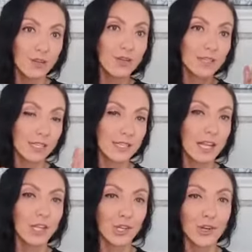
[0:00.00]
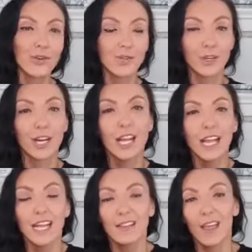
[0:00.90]
your skin cell turnover.
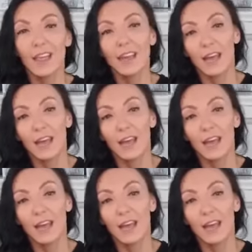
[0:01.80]
Then